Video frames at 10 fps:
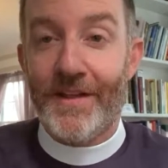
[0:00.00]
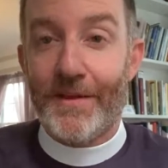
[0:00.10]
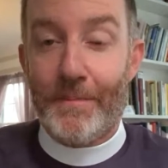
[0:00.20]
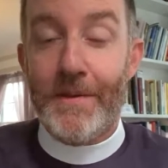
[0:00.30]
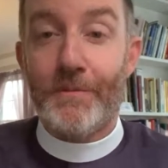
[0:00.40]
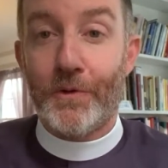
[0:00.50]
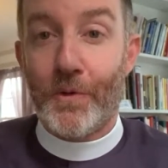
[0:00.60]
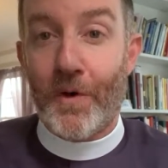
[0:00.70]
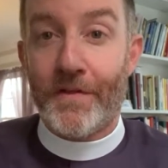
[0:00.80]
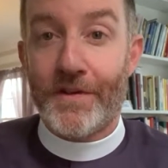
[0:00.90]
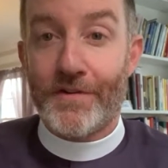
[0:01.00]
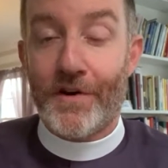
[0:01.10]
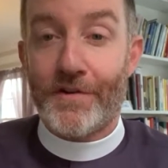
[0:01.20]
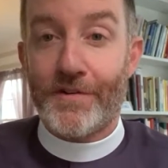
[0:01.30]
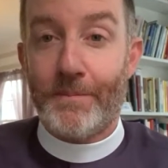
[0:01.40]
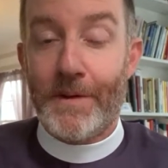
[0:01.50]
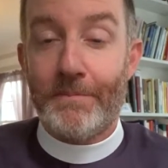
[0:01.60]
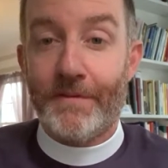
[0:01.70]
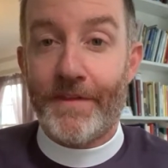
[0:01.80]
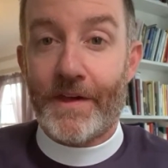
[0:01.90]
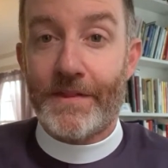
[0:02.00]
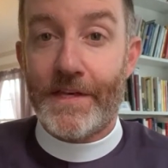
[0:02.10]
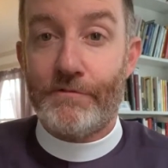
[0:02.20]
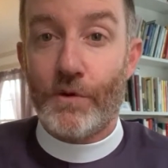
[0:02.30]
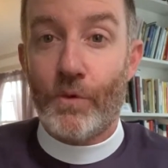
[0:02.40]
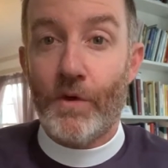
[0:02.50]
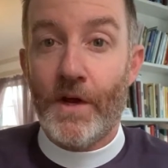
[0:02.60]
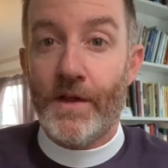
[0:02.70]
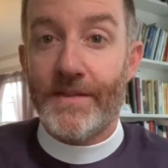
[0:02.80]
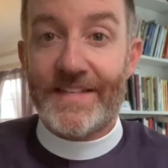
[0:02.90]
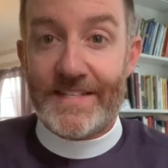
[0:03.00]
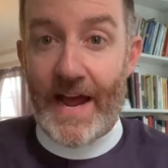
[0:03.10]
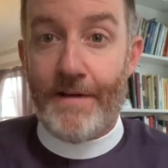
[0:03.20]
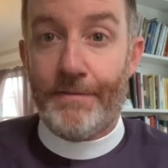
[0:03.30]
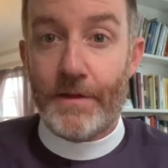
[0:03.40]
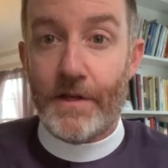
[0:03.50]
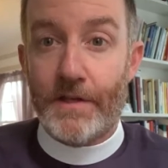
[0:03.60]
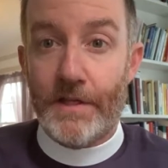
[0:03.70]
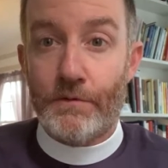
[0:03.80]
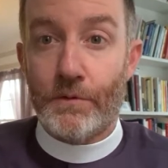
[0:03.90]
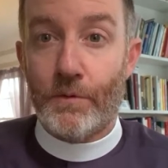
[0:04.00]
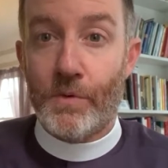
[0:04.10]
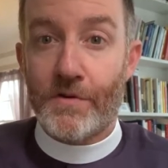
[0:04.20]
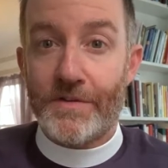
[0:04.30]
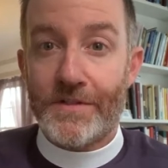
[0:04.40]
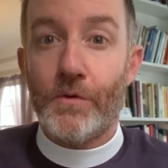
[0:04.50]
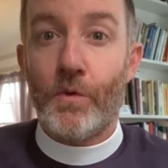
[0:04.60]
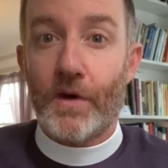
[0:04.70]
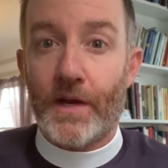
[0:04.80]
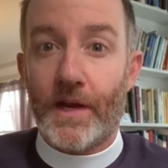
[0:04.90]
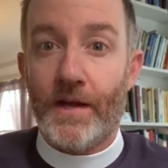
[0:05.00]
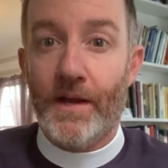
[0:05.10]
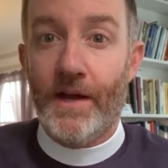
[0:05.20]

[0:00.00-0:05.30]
the people who are the church, the people of the cathedral, the staff of the cathedral, we are still working.